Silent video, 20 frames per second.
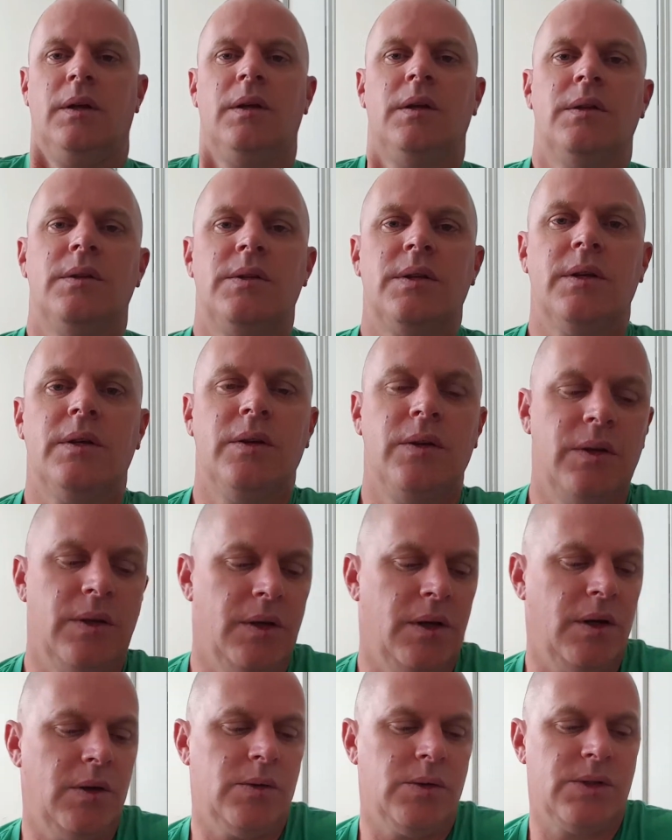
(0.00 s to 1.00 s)
So
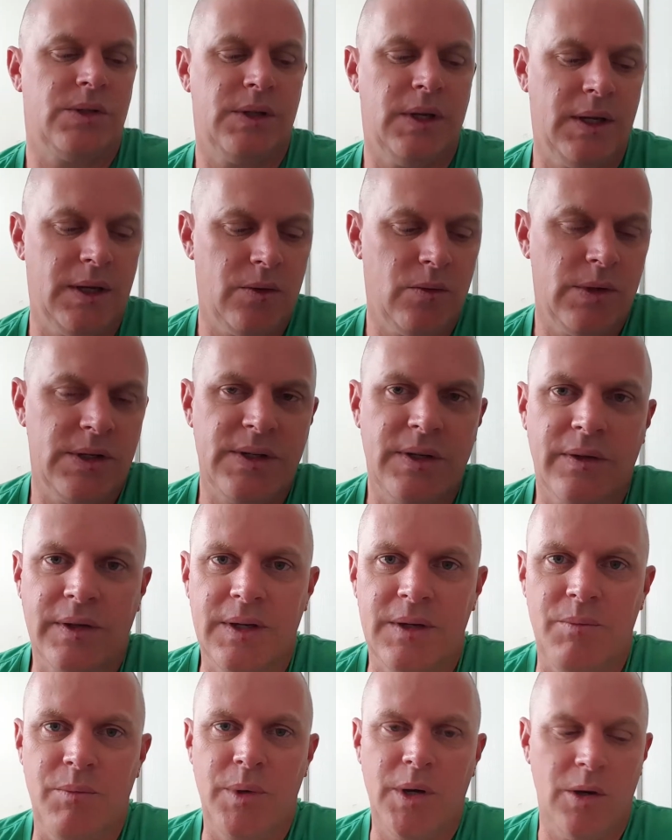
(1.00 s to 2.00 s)
I was recently
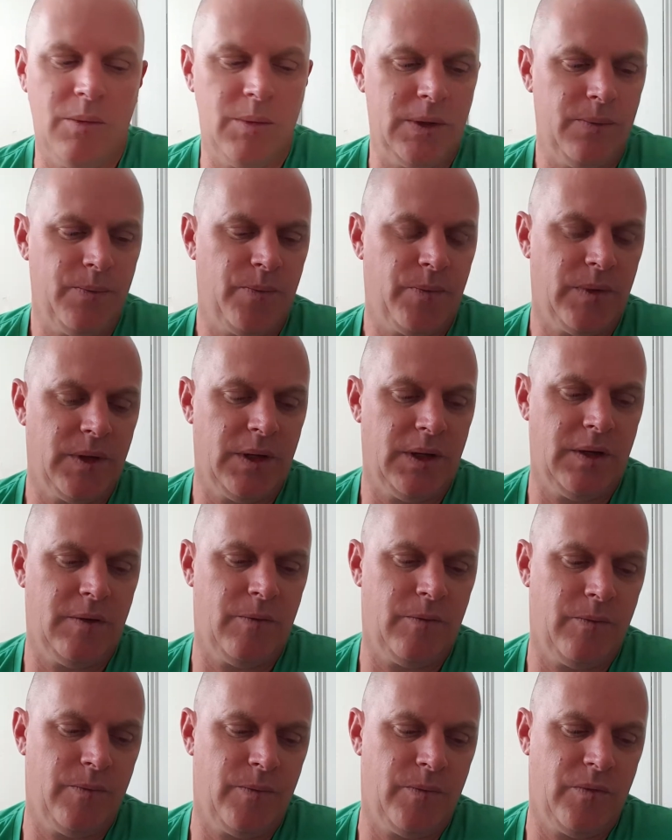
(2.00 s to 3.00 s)
in Melbourne,
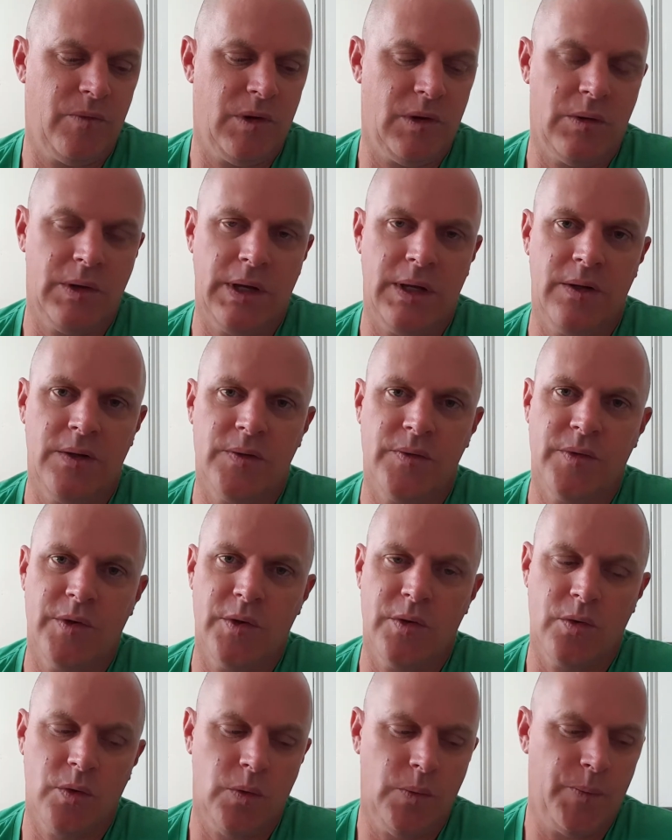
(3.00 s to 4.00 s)
Brown Nana's
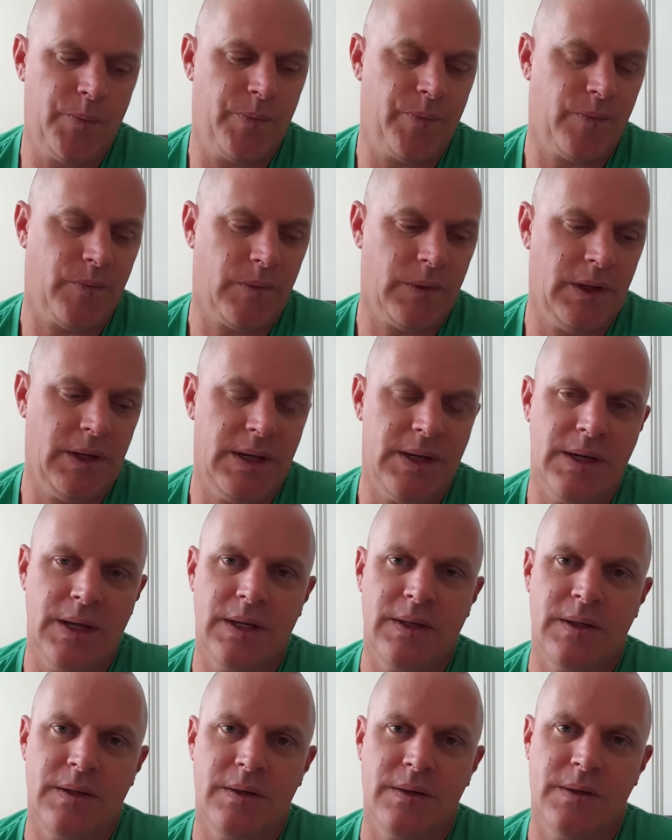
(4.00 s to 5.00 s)
funeral,
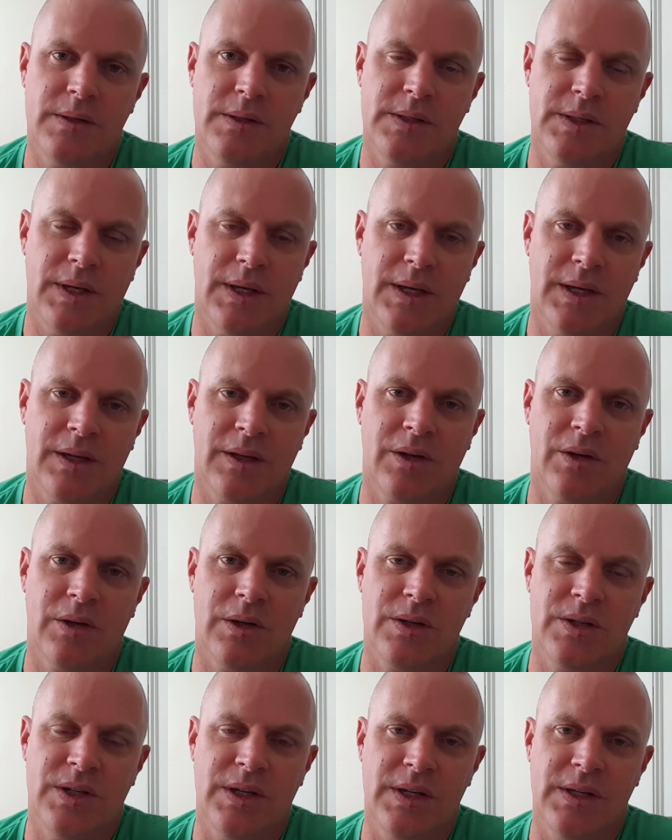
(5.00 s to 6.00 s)
and got a
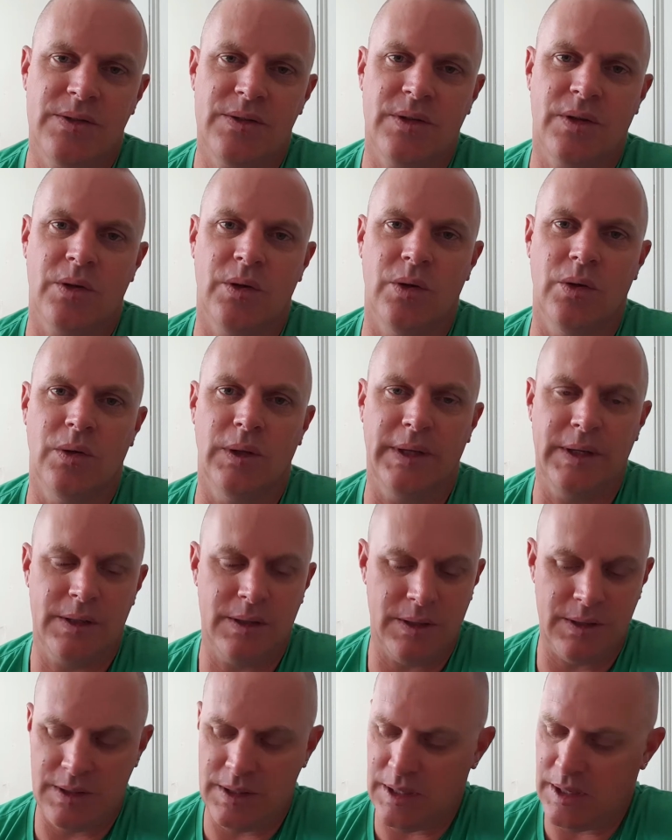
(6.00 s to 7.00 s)
chance to call in
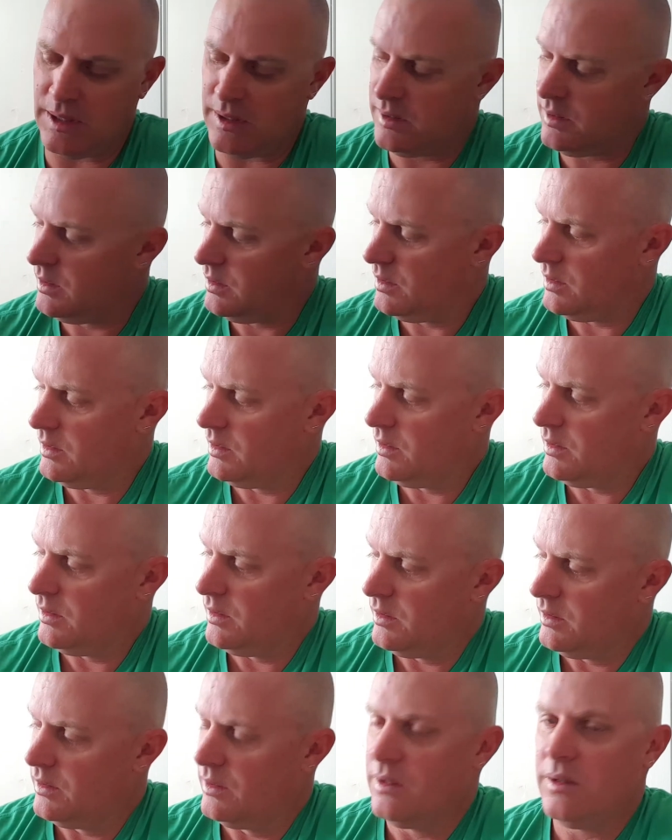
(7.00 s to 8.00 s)
and
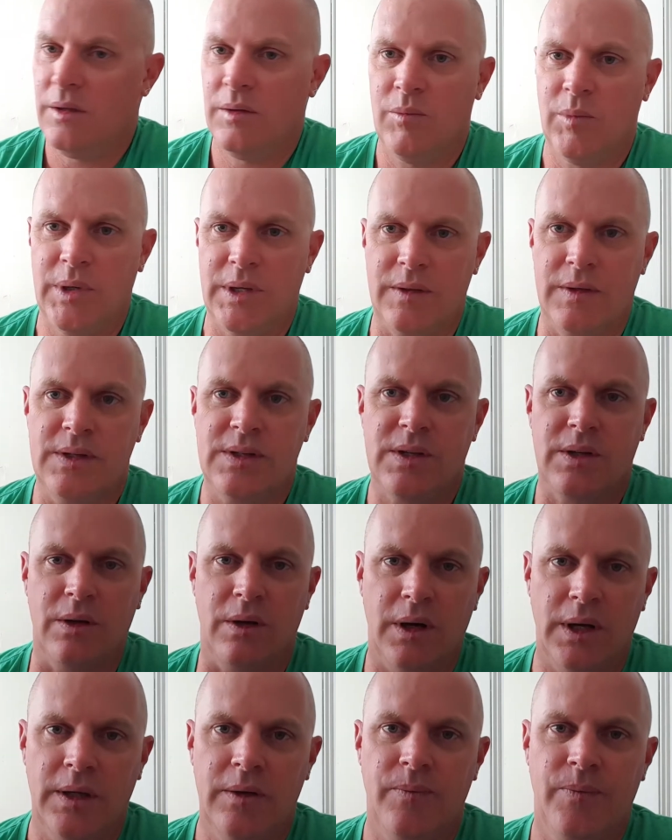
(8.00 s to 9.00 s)
meet this
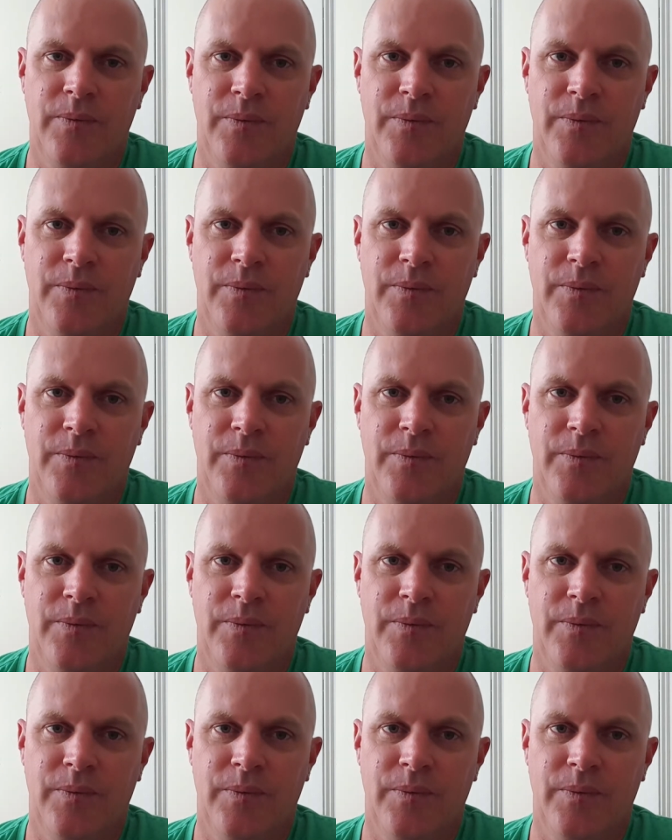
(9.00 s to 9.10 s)
guy.